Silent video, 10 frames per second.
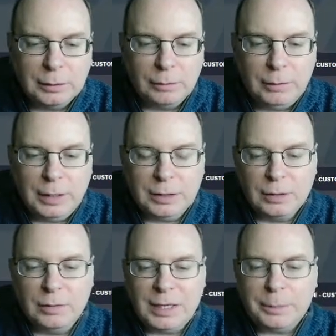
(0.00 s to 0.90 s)
Jensen
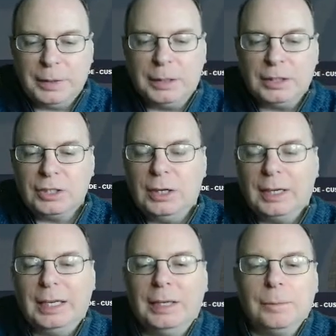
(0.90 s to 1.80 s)
Vasberg snuck it
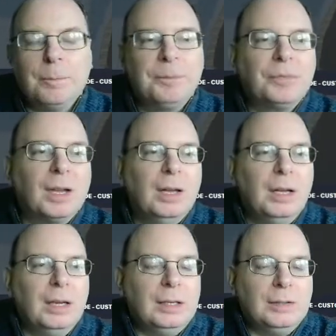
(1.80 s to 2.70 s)
in.
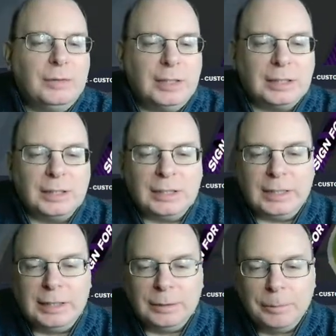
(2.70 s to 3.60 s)
His first of the season.